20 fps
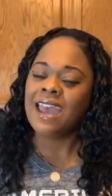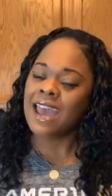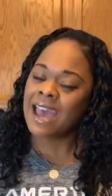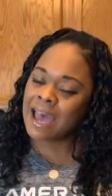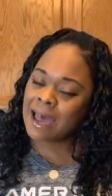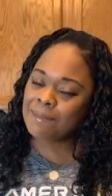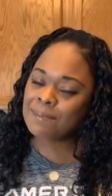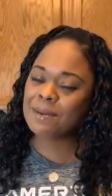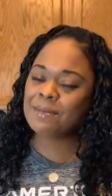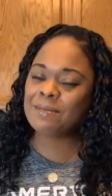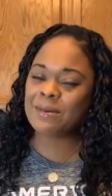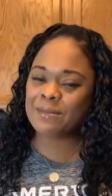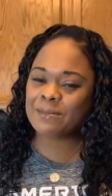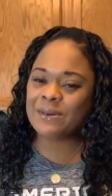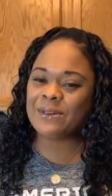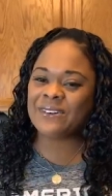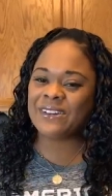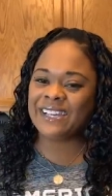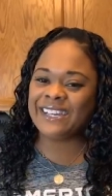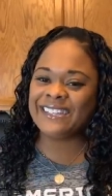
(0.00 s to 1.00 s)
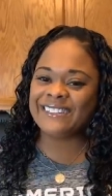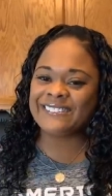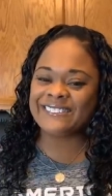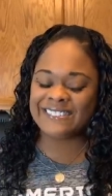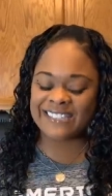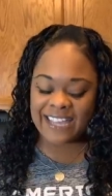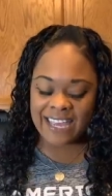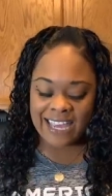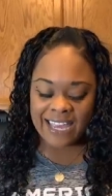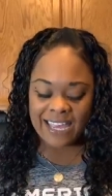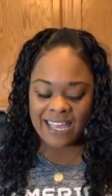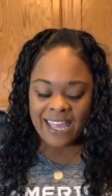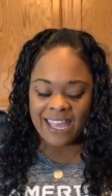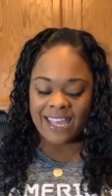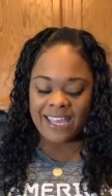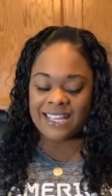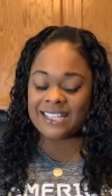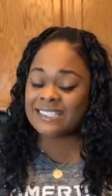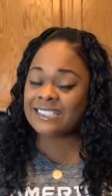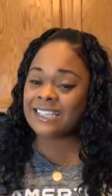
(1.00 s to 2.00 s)
Happy Memorial Day.
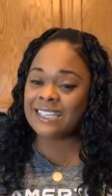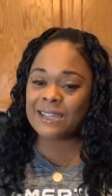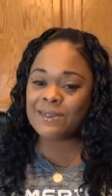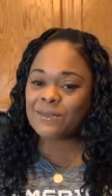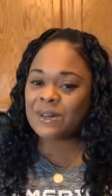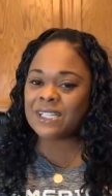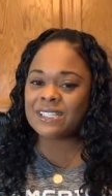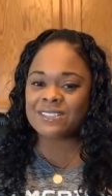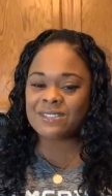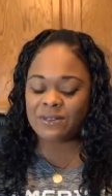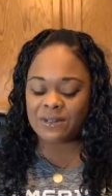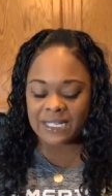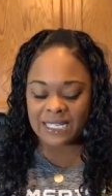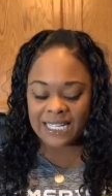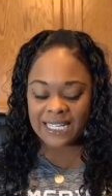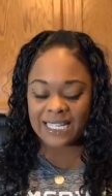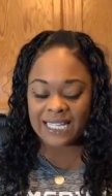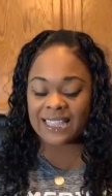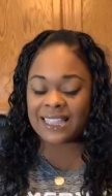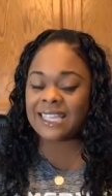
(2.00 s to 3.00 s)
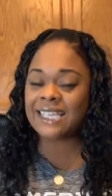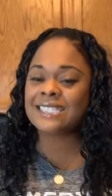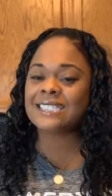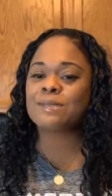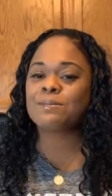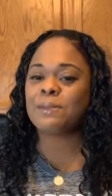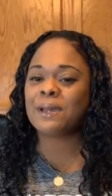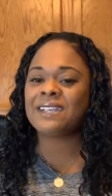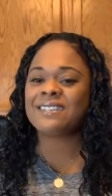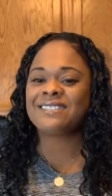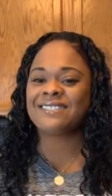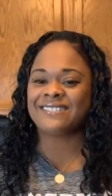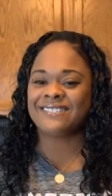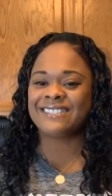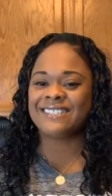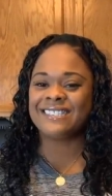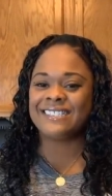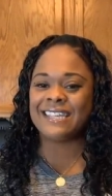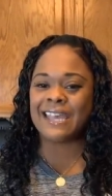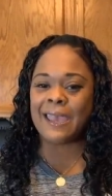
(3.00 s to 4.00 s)
Is anyone doing anything special
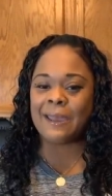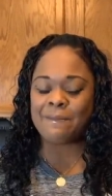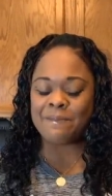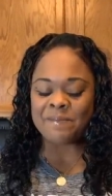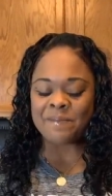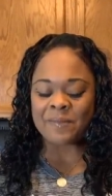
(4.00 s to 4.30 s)
today?